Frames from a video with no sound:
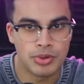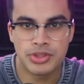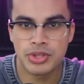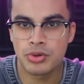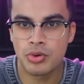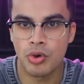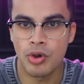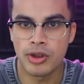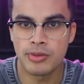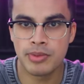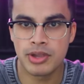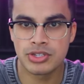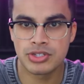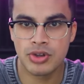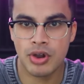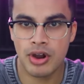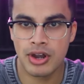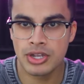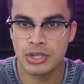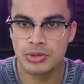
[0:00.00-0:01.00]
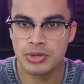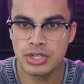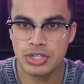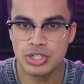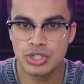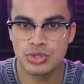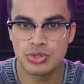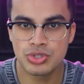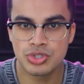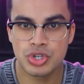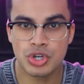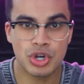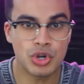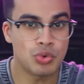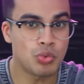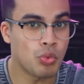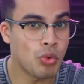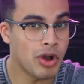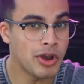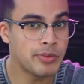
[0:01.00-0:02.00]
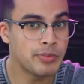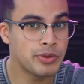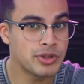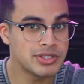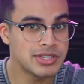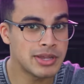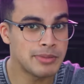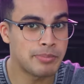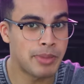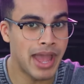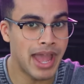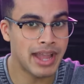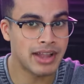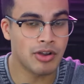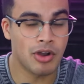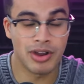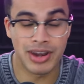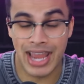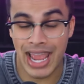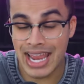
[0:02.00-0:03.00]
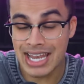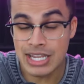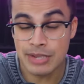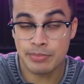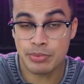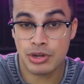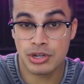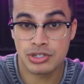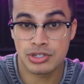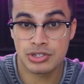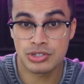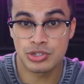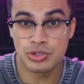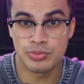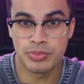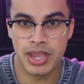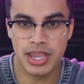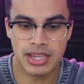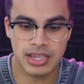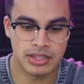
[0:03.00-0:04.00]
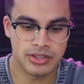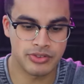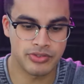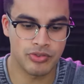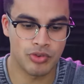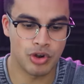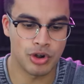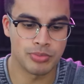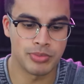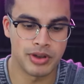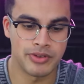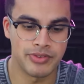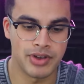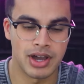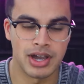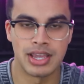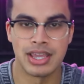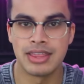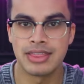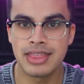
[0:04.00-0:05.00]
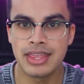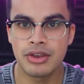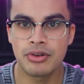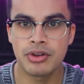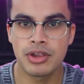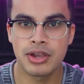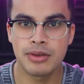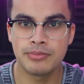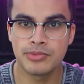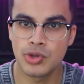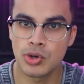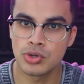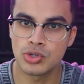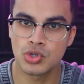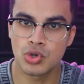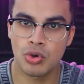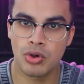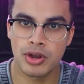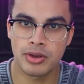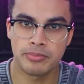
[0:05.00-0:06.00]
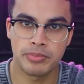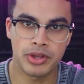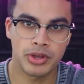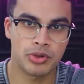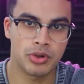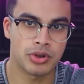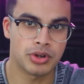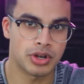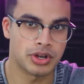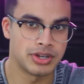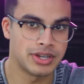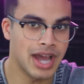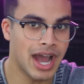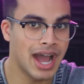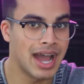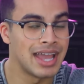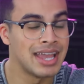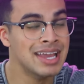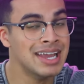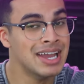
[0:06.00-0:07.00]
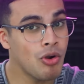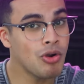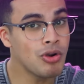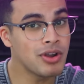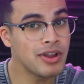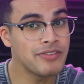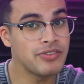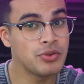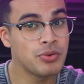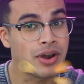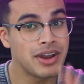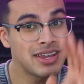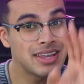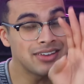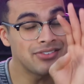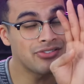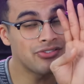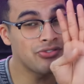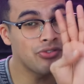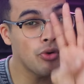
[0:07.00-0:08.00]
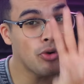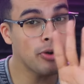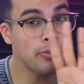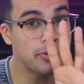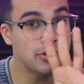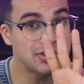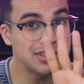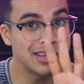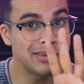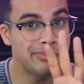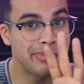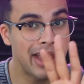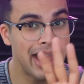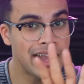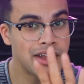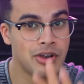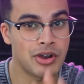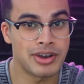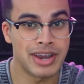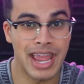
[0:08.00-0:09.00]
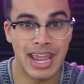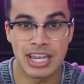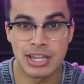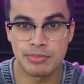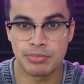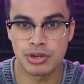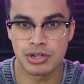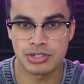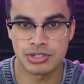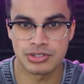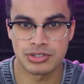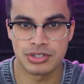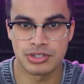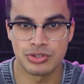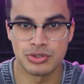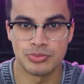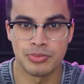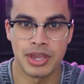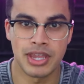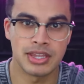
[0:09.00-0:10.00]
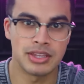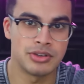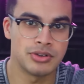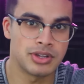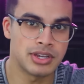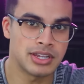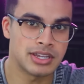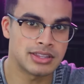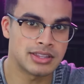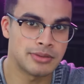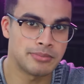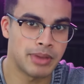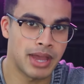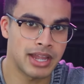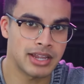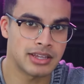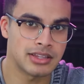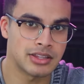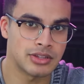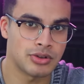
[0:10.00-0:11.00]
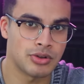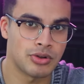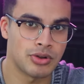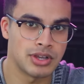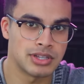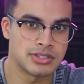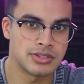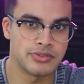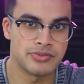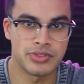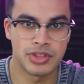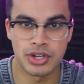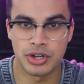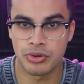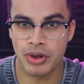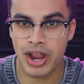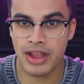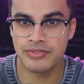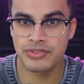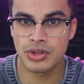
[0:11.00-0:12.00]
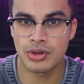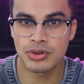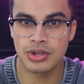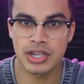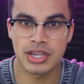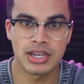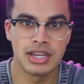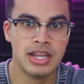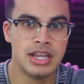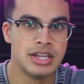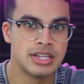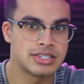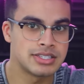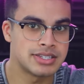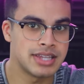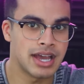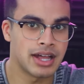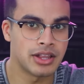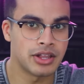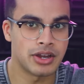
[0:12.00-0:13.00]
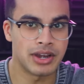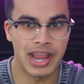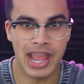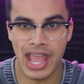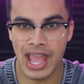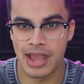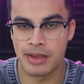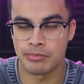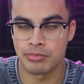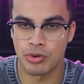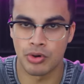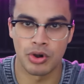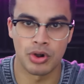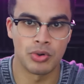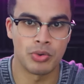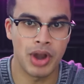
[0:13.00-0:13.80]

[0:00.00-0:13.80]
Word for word: With the Coinbase card, you can choose to earn 1% back on any purchase you make in the form of Ethereum, Dogecoin, Bitcoin, or DAI, or if you want to get 4% back on any purchases you make, you can get them back in the coins of the Graph token, Stellar, AMP, or